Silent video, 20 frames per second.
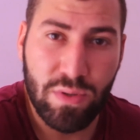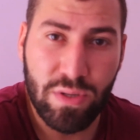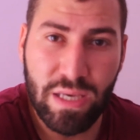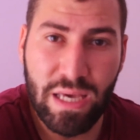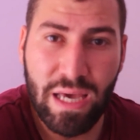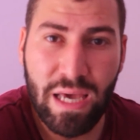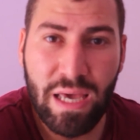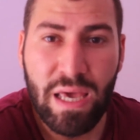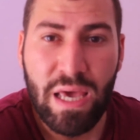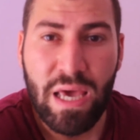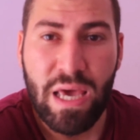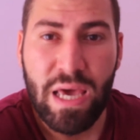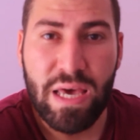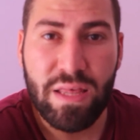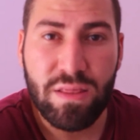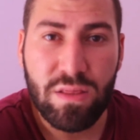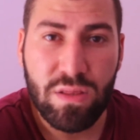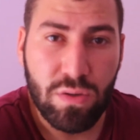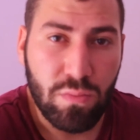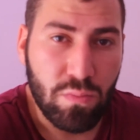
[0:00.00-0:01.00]
Okay,
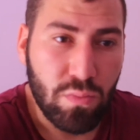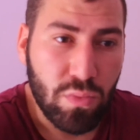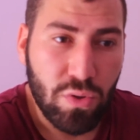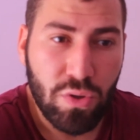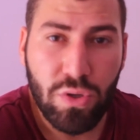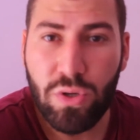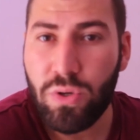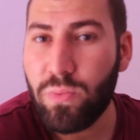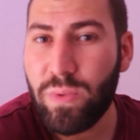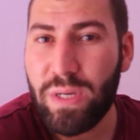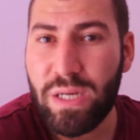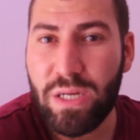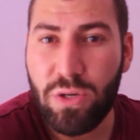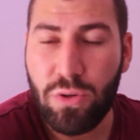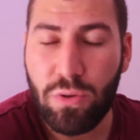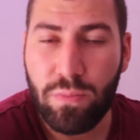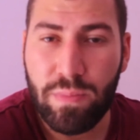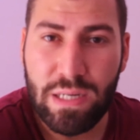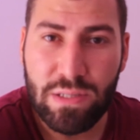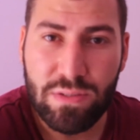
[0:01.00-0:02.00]
and the more we
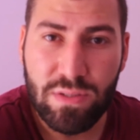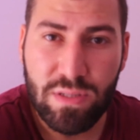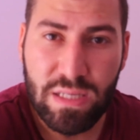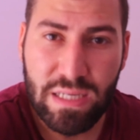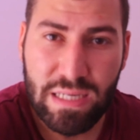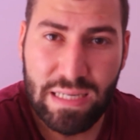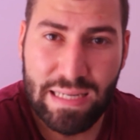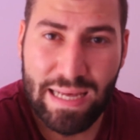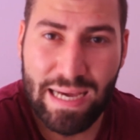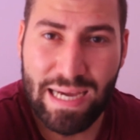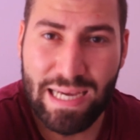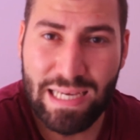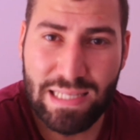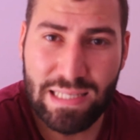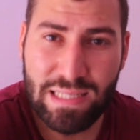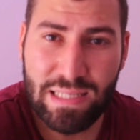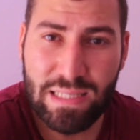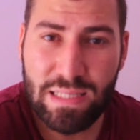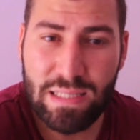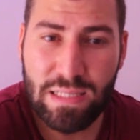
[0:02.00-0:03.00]
know about the
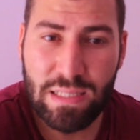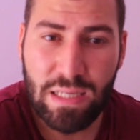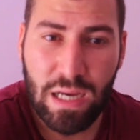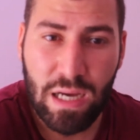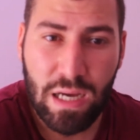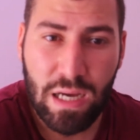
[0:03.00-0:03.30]
client's